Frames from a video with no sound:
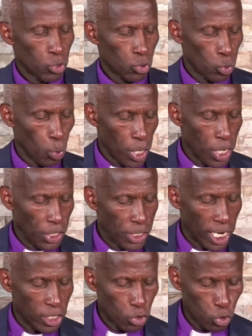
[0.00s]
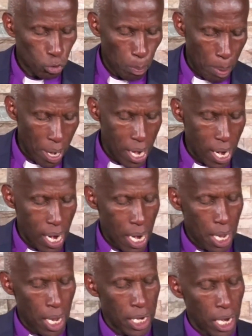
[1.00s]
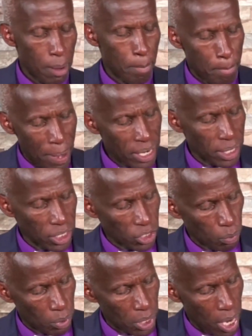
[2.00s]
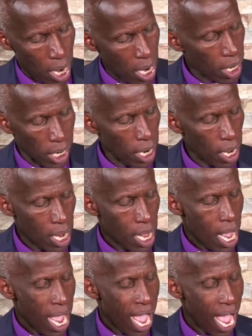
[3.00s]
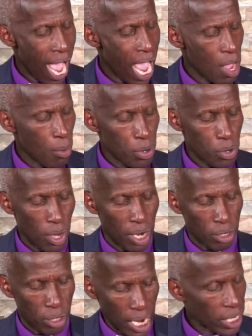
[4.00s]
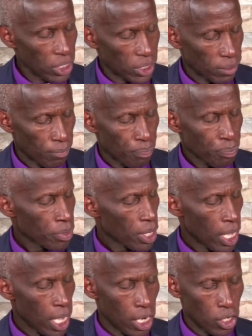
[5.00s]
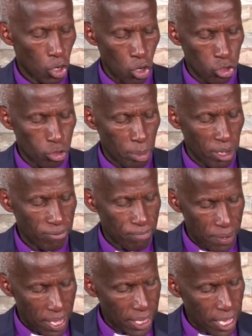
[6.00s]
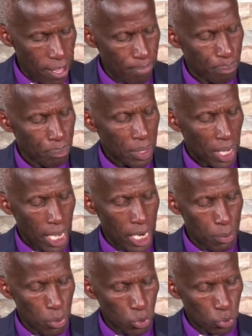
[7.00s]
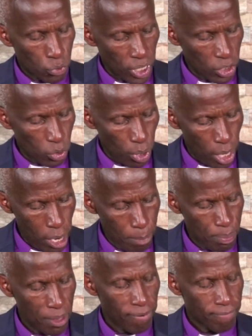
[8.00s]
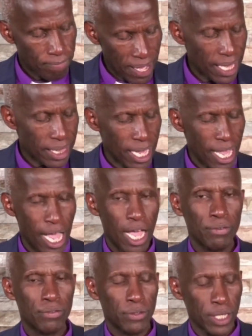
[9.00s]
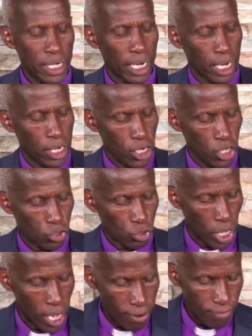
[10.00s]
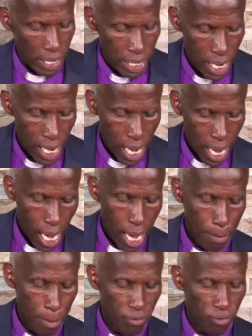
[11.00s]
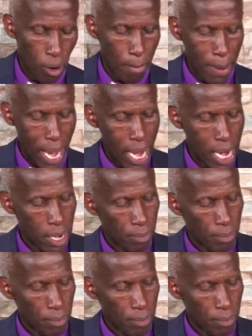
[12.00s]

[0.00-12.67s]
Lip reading: to eat and to spare, and I perish with hunger. I will arise and go to my father and will say to him, Father, I have sinned against heaven and before men.